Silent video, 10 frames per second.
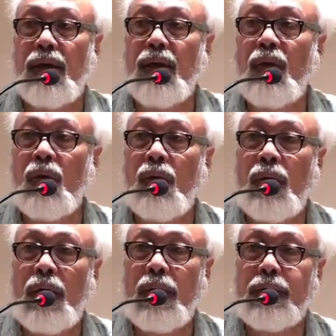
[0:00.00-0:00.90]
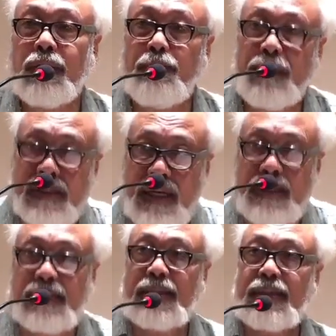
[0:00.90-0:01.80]
You know,
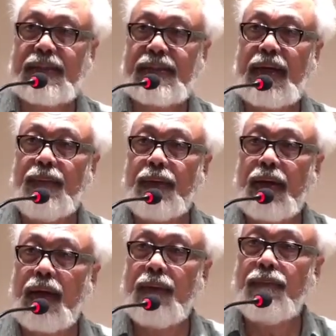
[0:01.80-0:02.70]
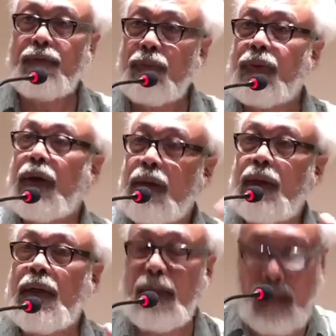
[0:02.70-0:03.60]
precisely the same time, from the early